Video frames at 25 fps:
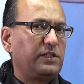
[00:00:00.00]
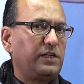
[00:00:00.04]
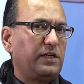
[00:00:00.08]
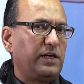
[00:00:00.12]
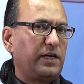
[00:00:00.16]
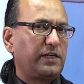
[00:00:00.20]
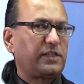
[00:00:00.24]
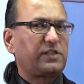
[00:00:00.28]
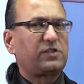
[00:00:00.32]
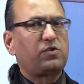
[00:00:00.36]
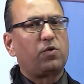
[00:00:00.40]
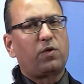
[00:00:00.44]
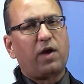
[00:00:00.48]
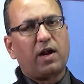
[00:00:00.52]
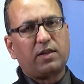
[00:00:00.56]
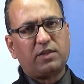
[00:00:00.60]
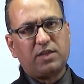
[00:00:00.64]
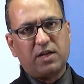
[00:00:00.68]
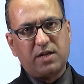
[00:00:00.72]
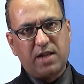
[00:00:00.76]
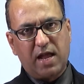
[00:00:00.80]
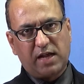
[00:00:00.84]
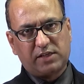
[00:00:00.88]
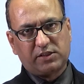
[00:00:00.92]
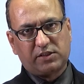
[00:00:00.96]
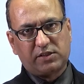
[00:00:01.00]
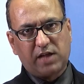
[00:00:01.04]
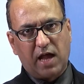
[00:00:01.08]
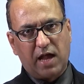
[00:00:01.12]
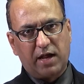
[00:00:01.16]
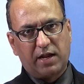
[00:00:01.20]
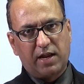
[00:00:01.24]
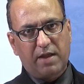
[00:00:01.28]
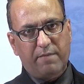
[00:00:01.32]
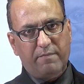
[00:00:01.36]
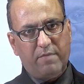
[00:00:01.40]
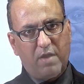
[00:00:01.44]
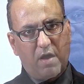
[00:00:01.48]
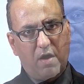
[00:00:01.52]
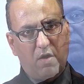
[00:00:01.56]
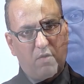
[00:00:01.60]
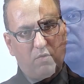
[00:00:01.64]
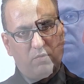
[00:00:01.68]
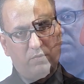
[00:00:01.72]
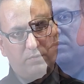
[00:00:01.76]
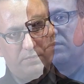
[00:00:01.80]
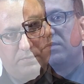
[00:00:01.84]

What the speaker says: Let us look at the next diagram now.